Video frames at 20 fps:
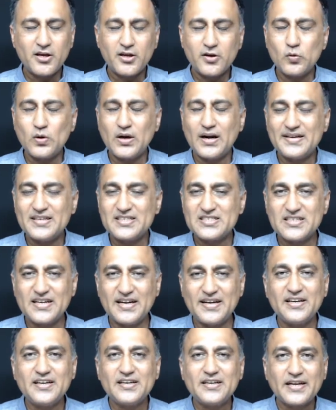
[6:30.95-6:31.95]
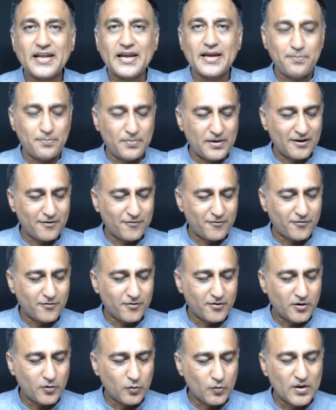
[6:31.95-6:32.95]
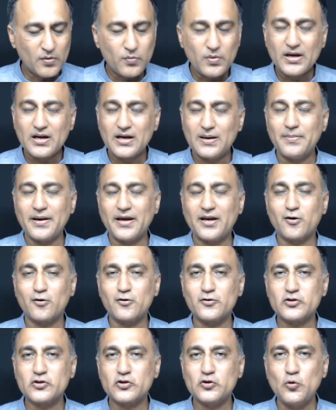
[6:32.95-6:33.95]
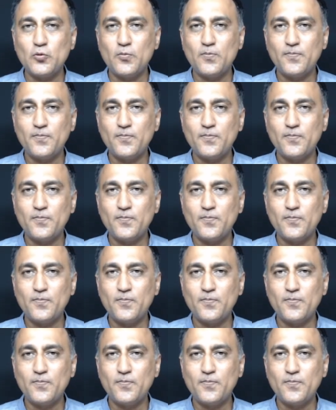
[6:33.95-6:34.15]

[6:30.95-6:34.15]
You'll understand type def when we come across to